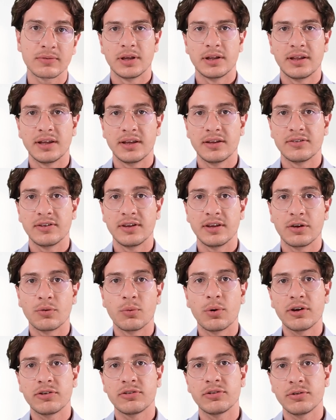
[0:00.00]
It is a
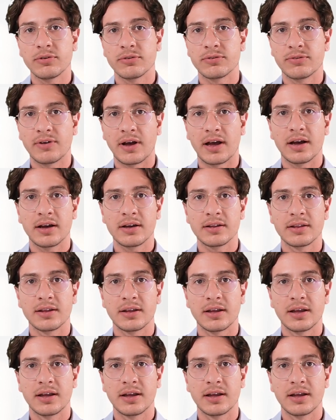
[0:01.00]
question of fact,